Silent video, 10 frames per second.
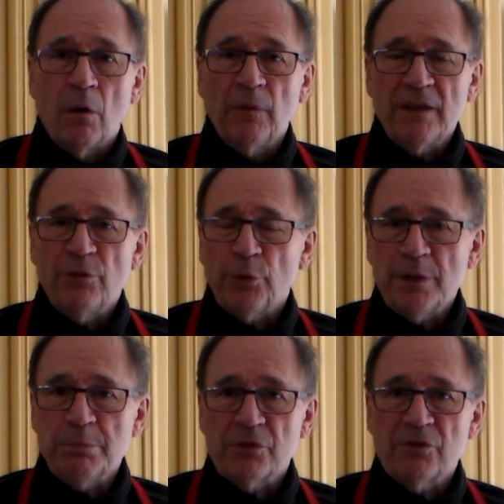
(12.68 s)
Only
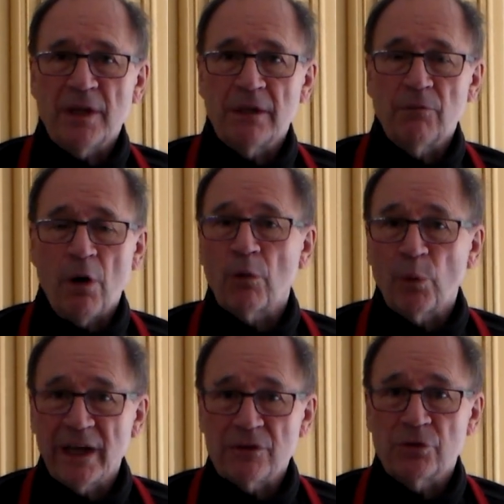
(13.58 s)
30% of all
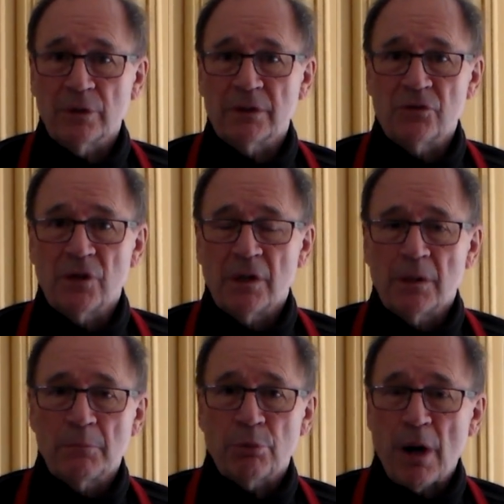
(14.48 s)
range hoods
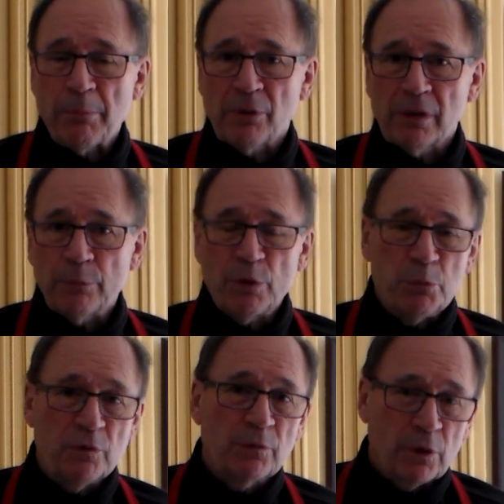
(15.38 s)
properly
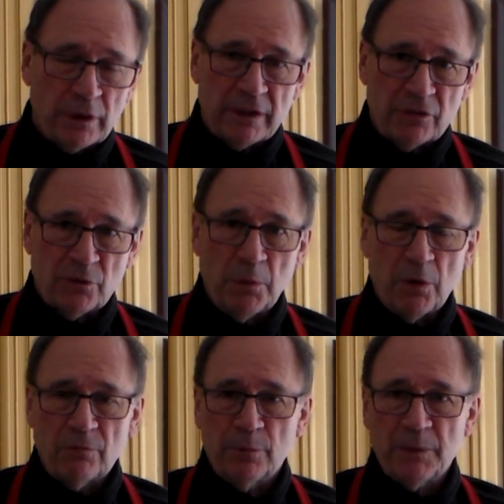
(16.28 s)
remove cooking
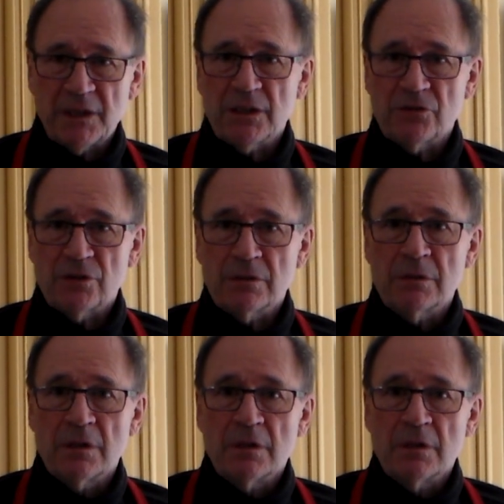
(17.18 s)
smoke from the kitchen.